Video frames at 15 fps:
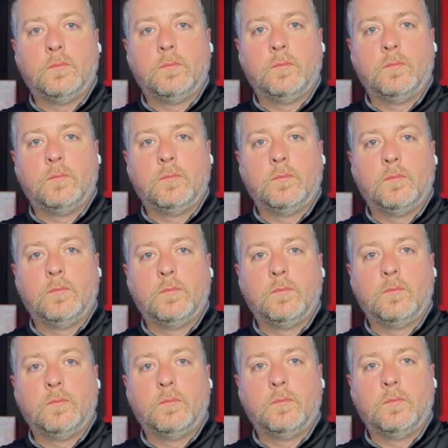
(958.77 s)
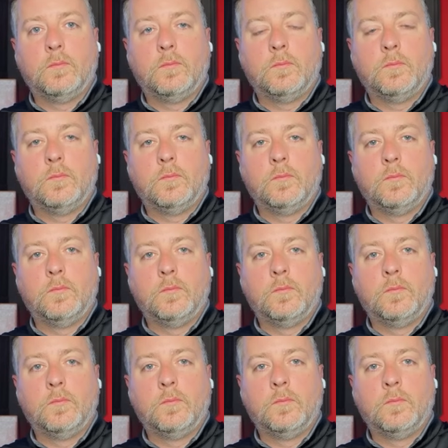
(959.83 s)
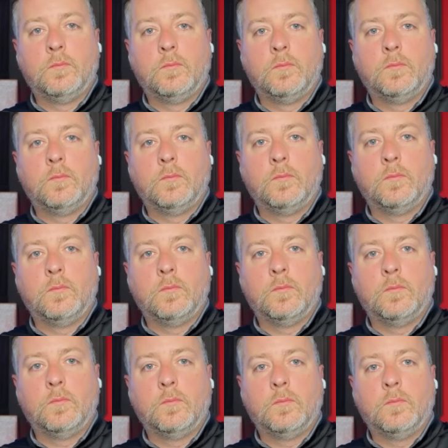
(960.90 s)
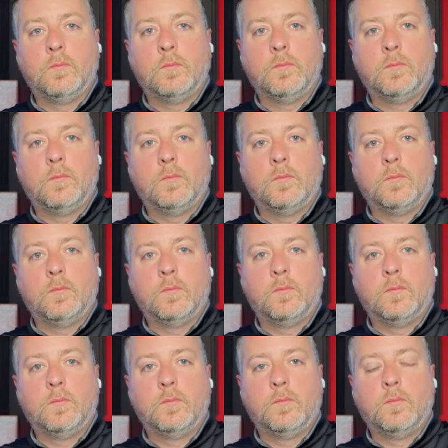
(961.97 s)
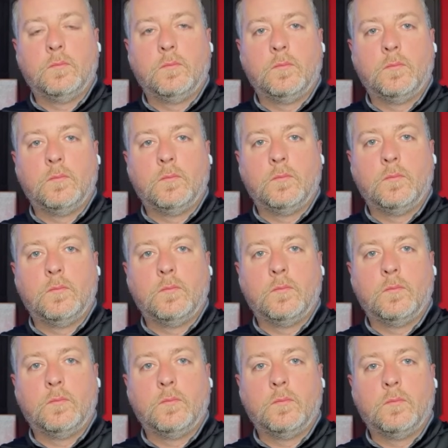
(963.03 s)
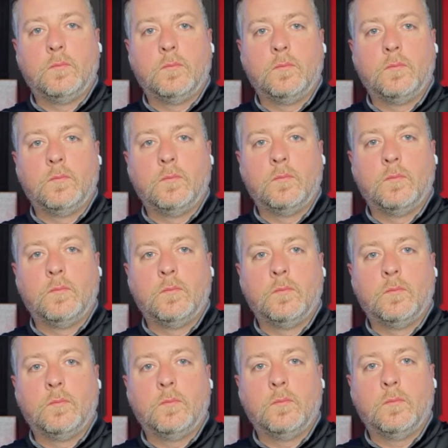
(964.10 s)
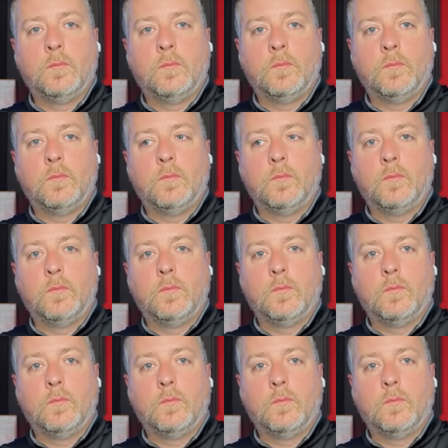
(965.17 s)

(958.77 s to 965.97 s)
(silent)